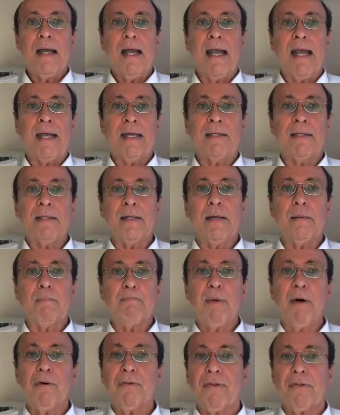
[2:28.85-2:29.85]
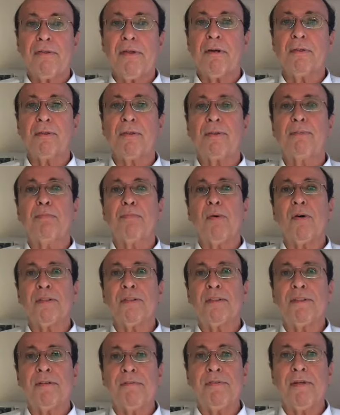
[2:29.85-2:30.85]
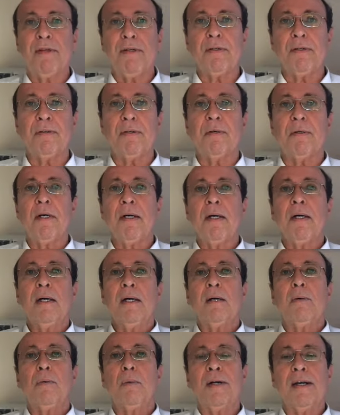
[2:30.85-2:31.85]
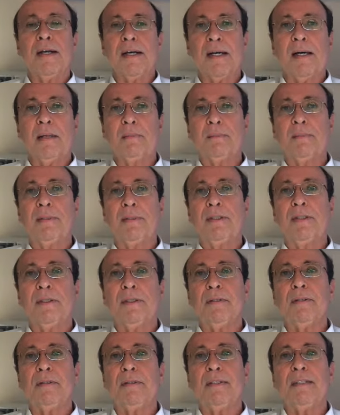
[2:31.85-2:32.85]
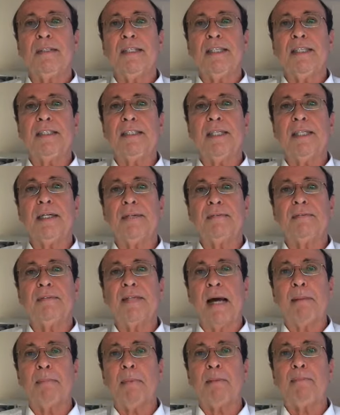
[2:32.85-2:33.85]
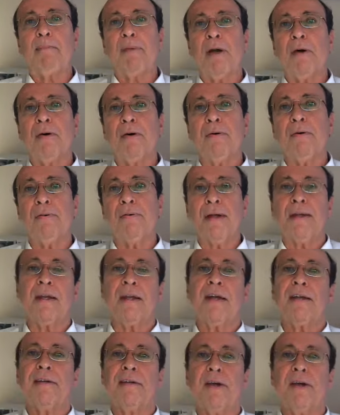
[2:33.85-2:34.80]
And both of those points of view, when it comes to the teaching of Namu Myoho Renge